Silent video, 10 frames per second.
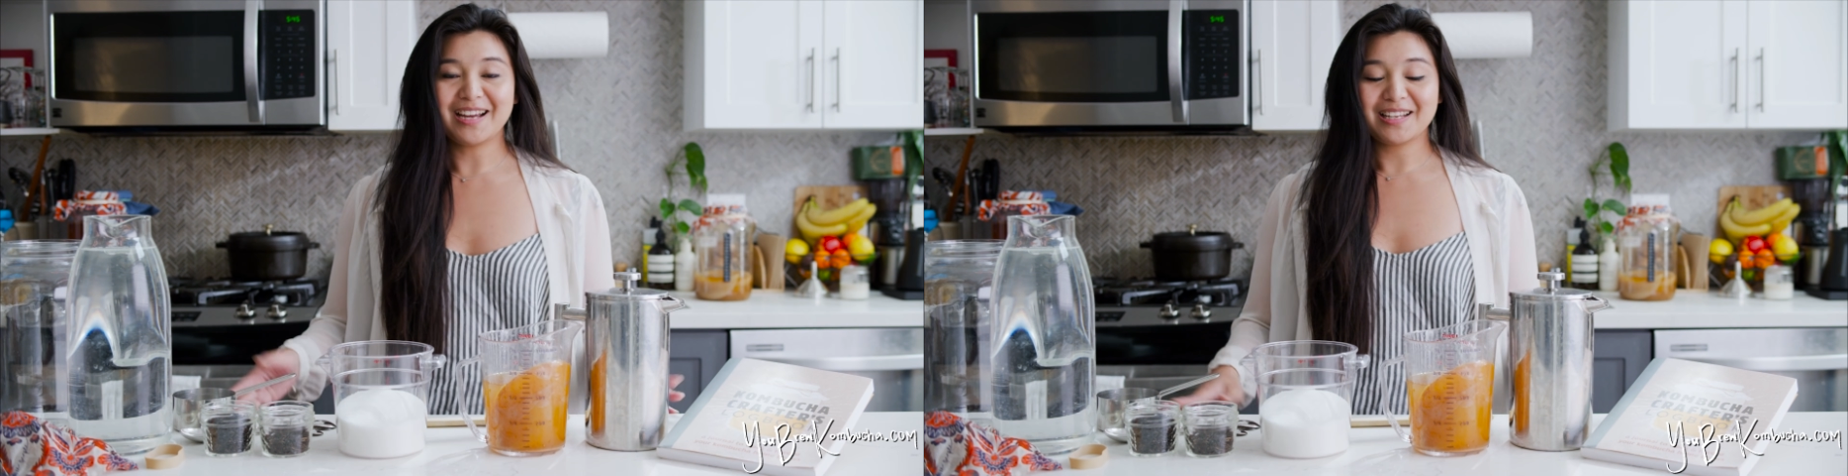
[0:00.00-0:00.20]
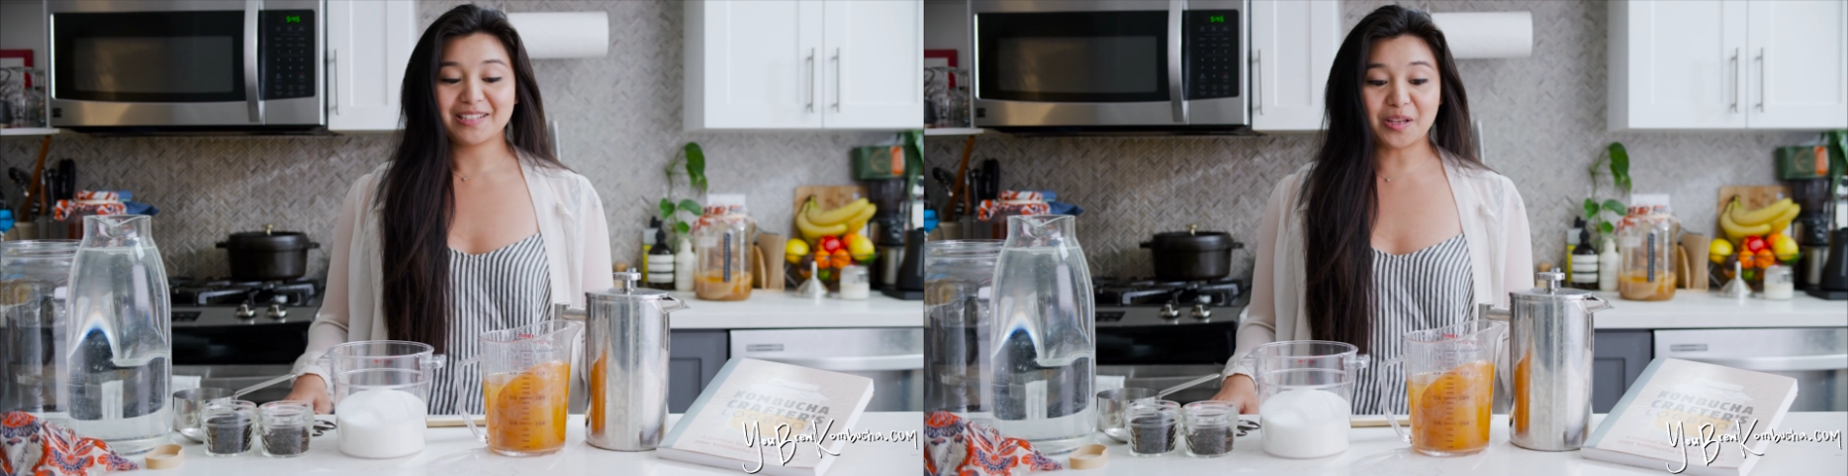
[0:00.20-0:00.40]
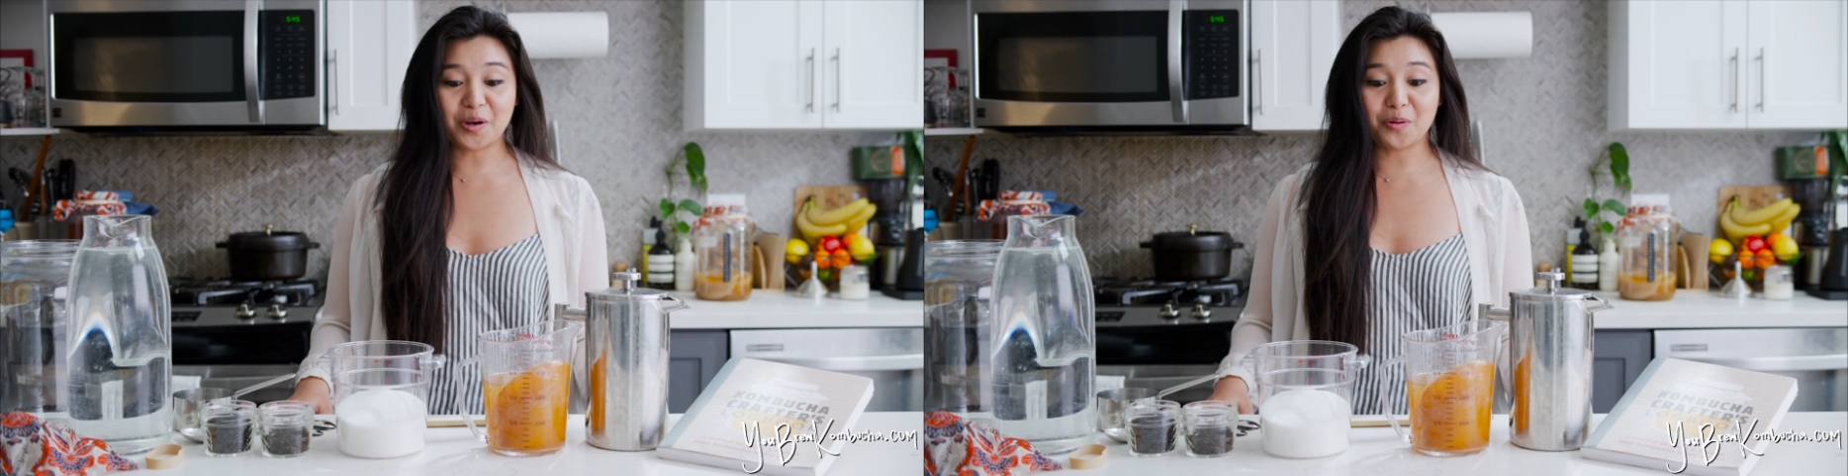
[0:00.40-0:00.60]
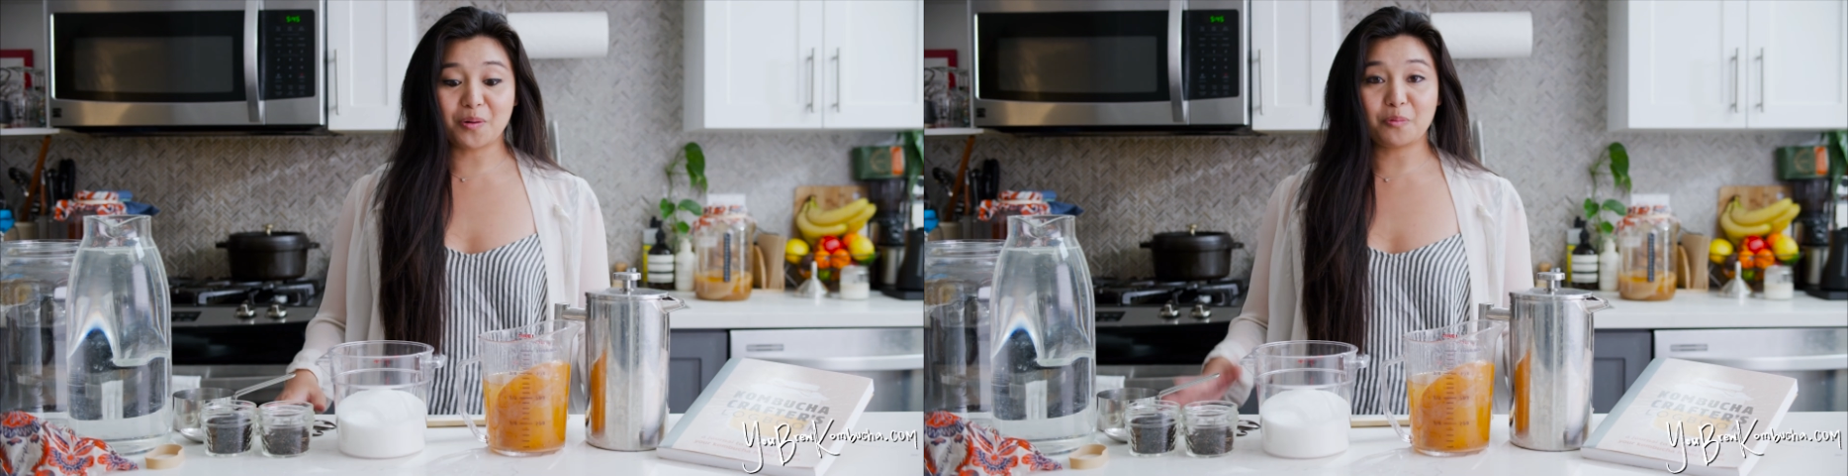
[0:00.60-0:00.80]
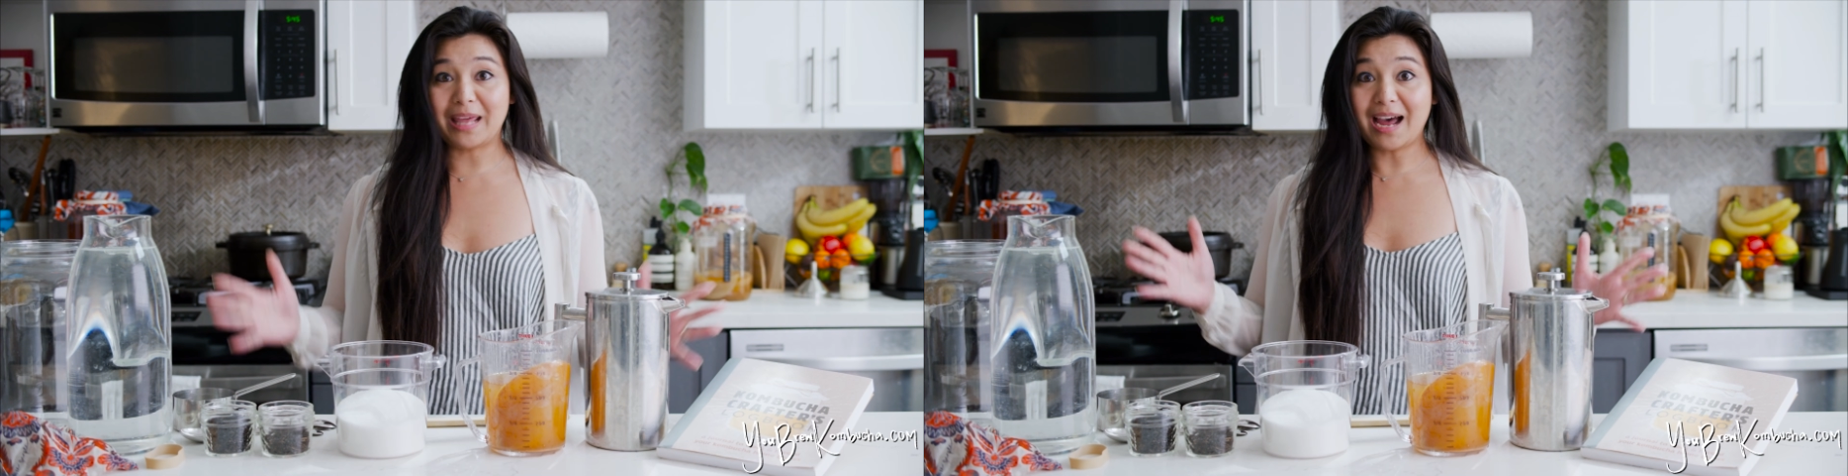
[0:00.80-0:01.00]
So
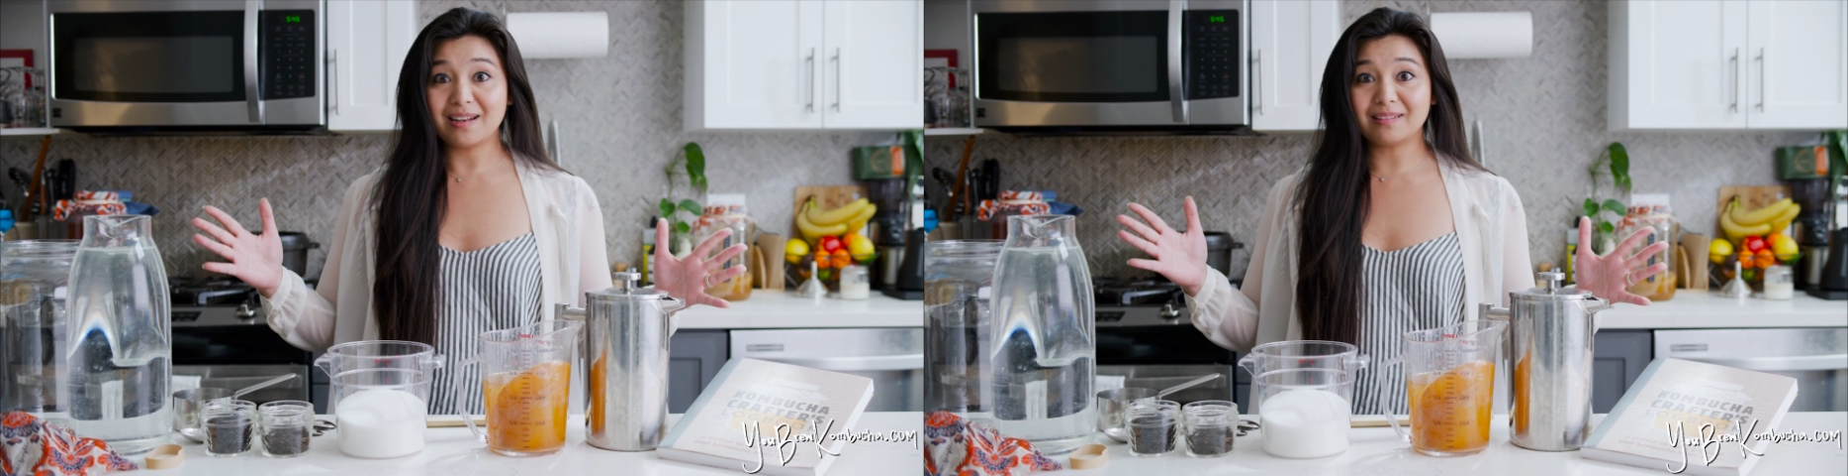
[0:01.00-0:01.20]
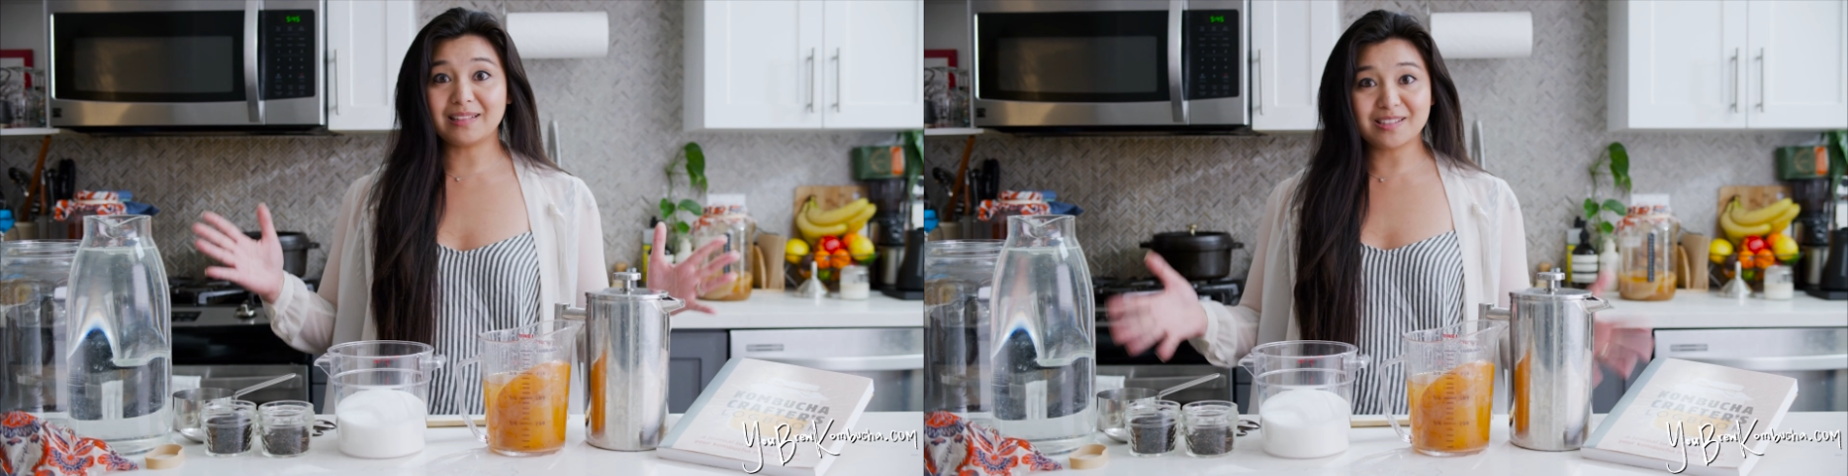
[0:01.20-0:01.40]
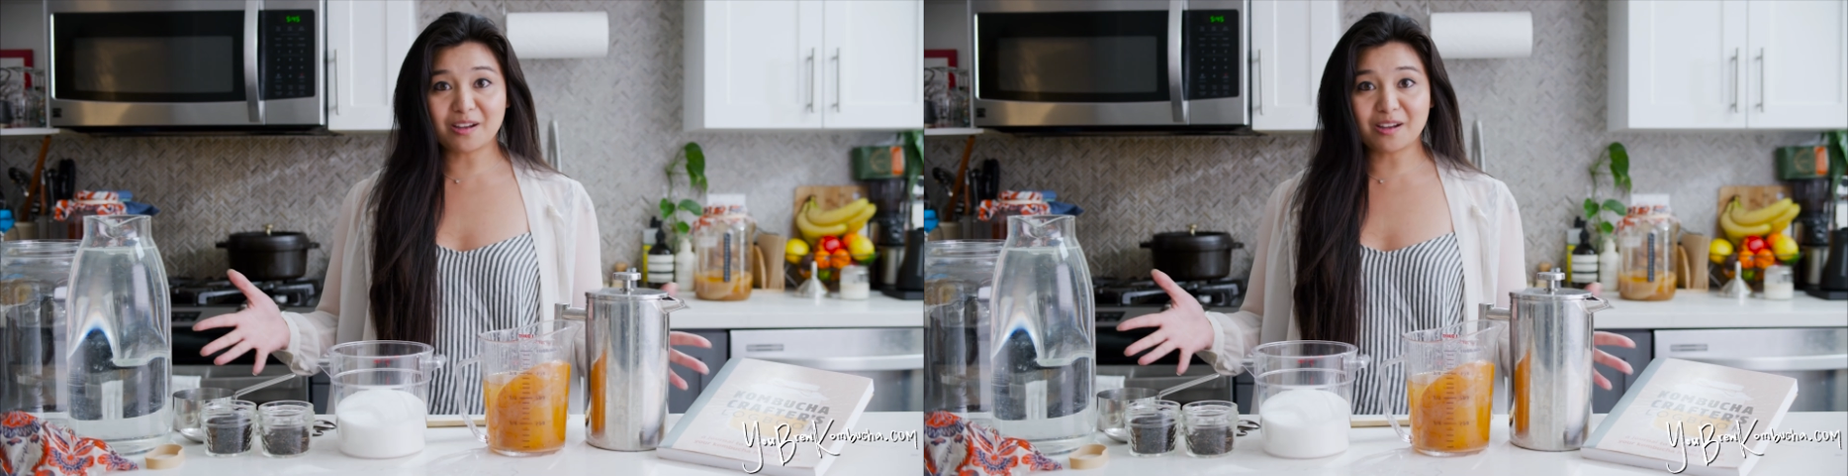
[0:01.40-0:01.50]
with that, let's